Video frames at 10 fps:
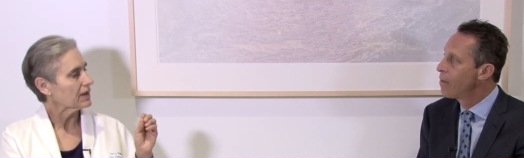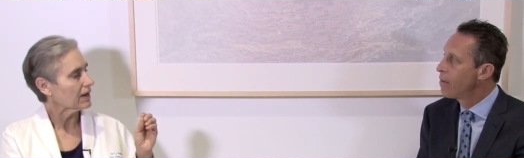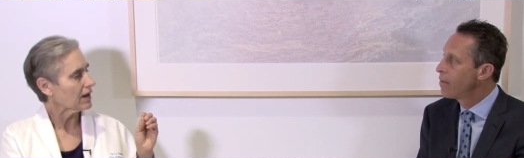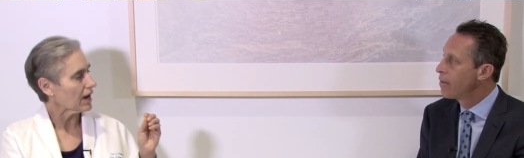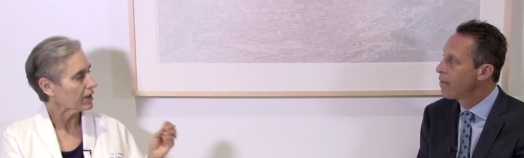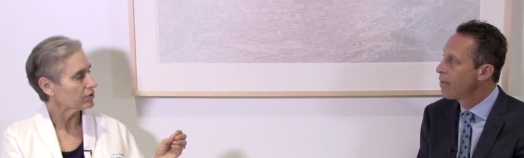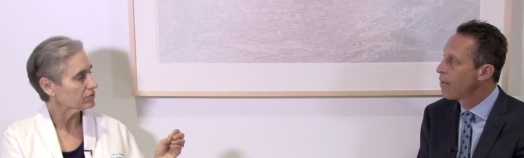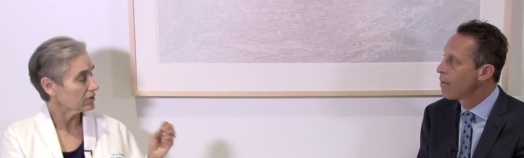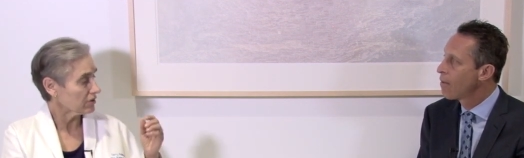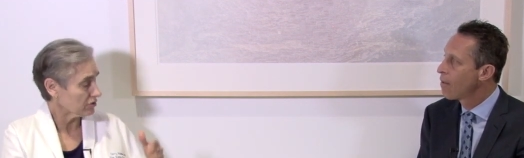Speaker 1: higher,
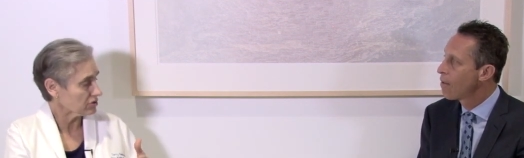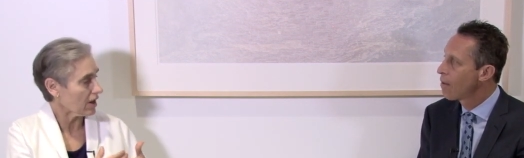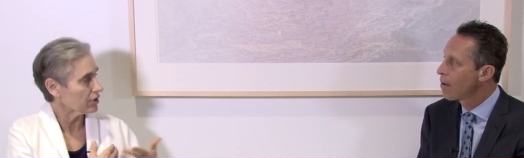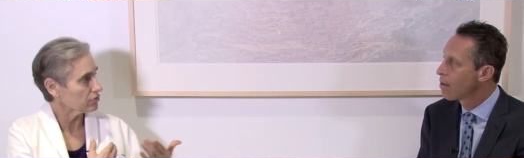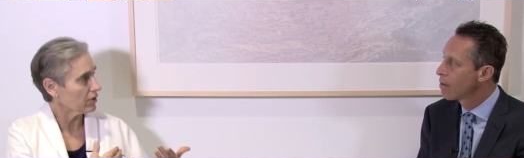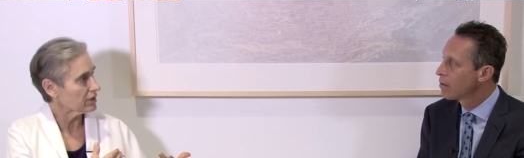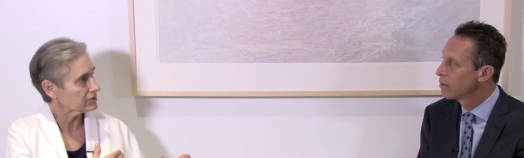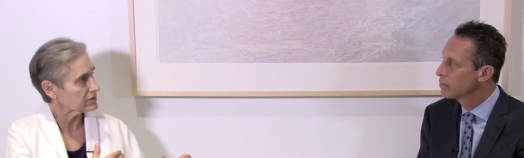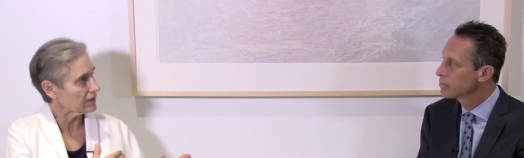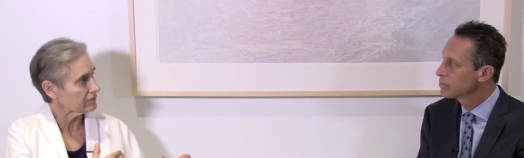th there's higher
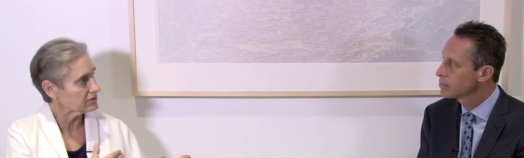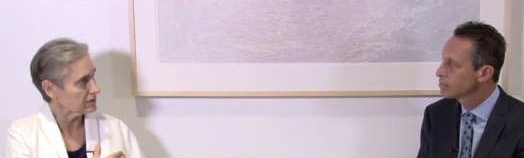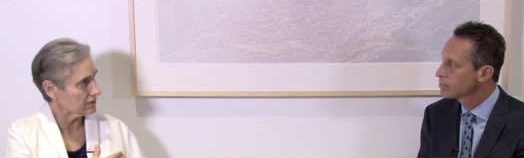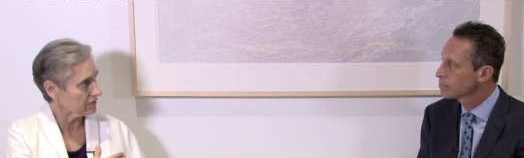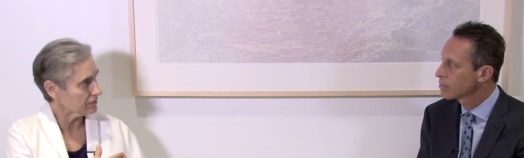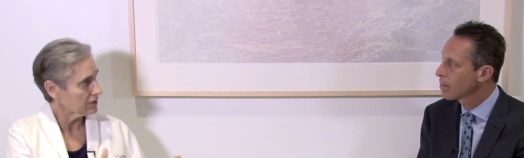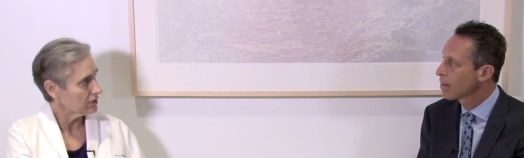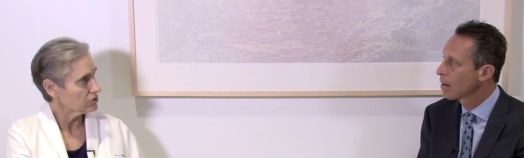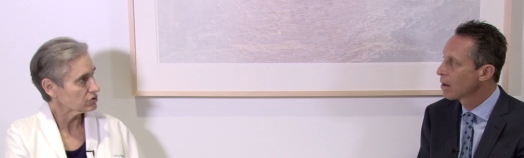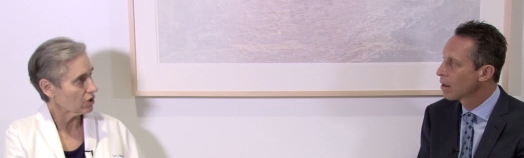rates of C. diff.
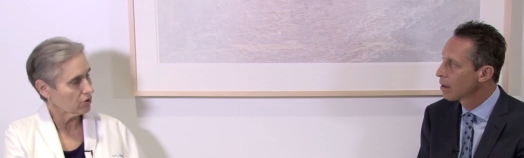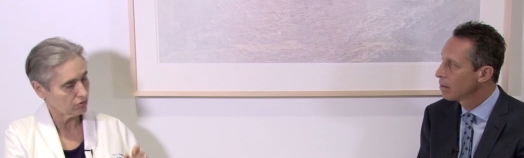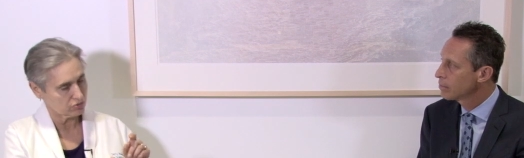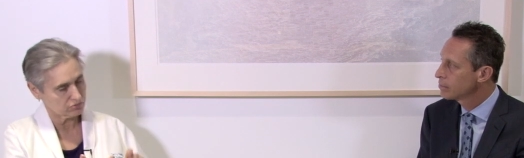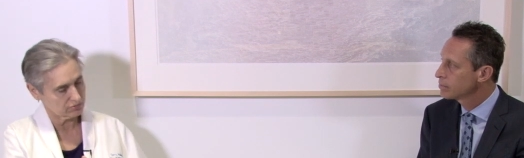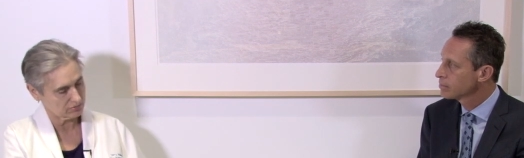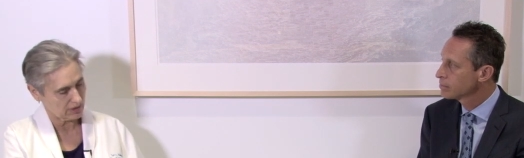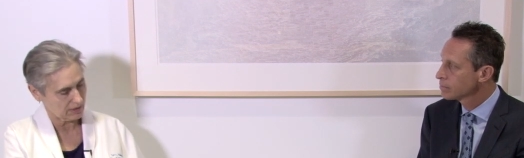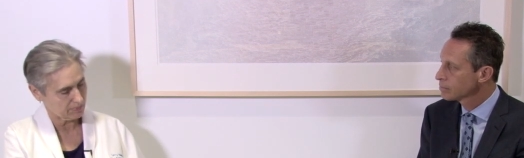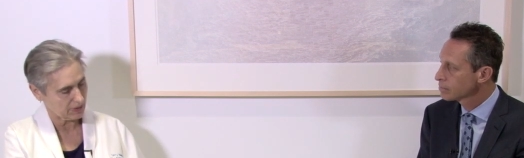So
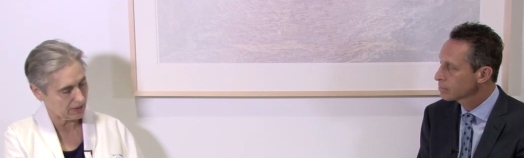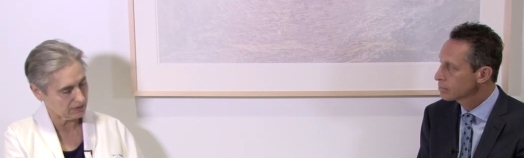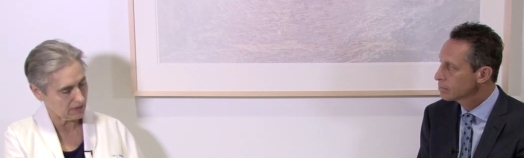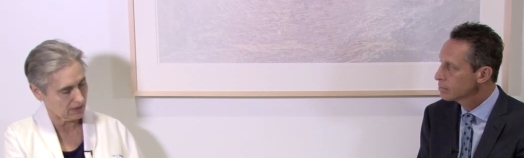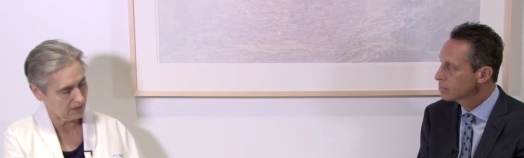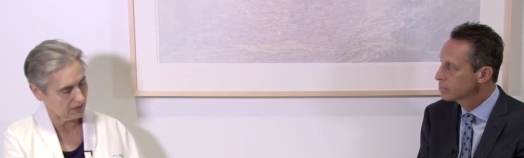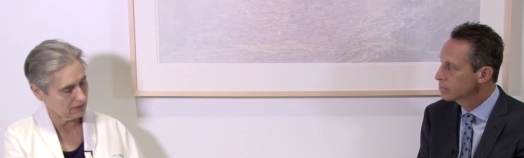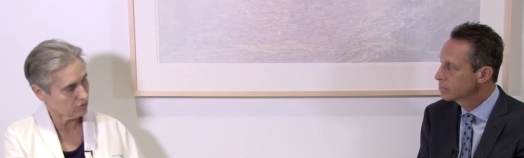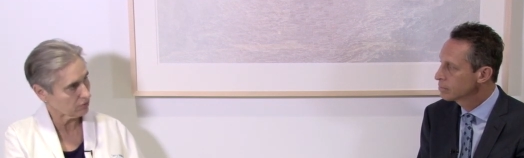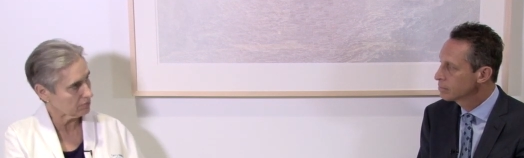uh,
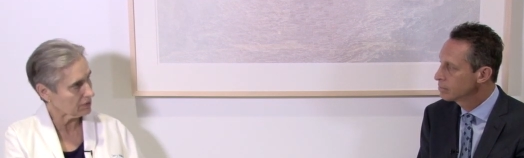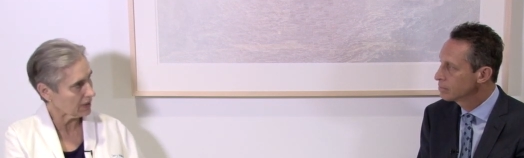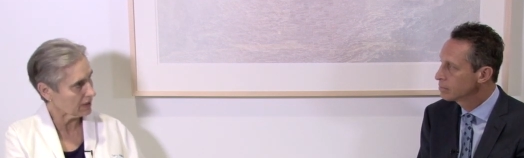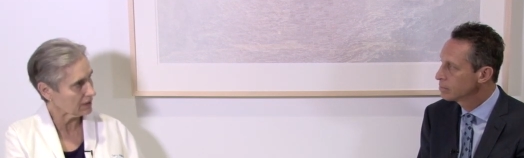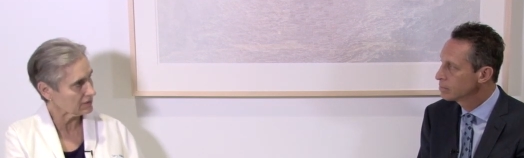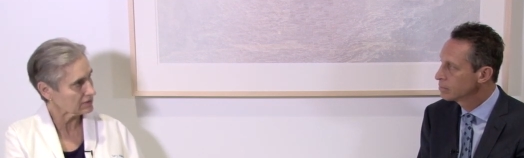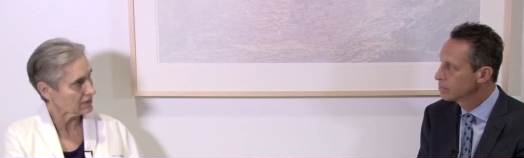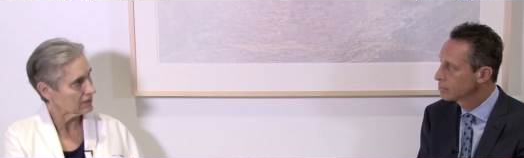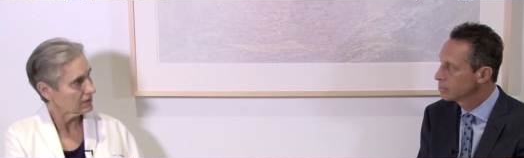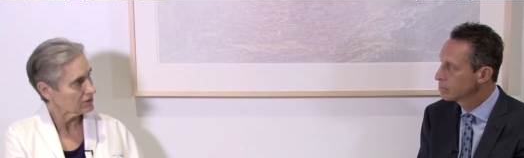plantain, green bananas,
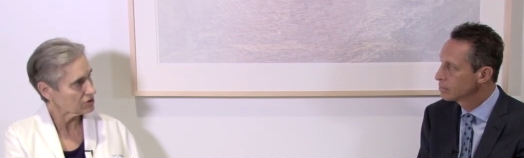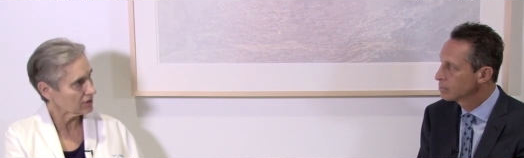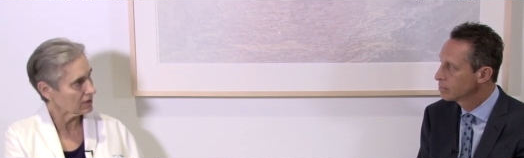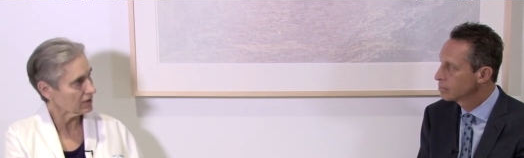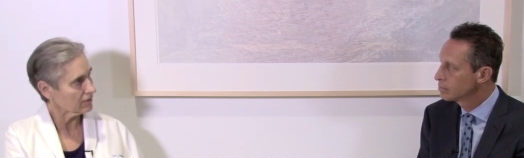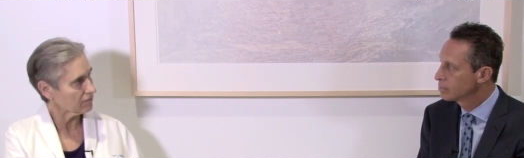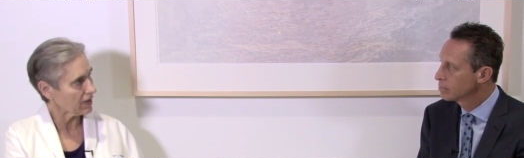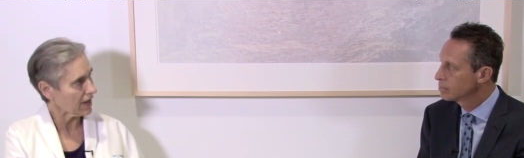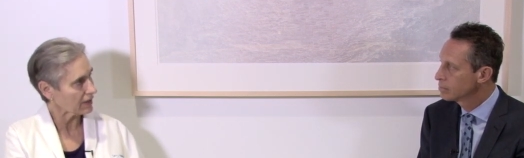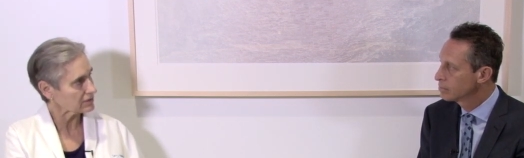chia,
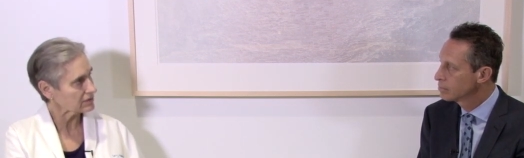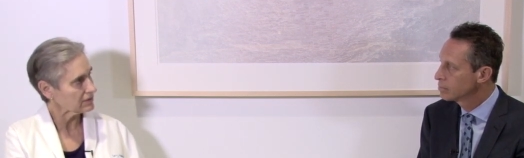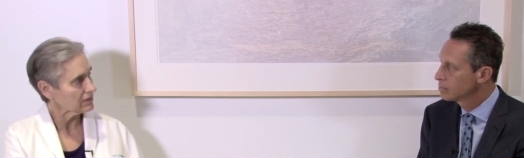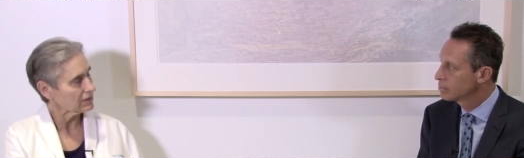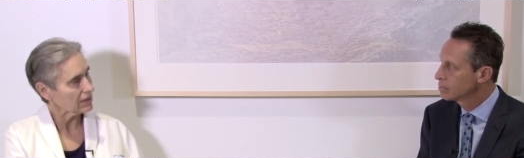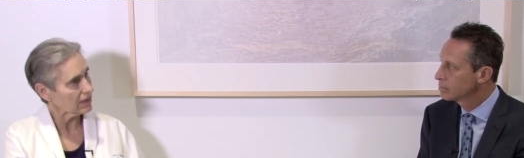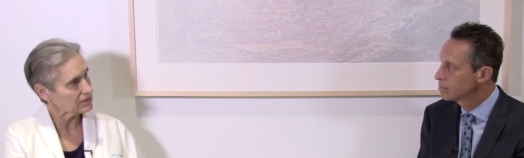flax, uh,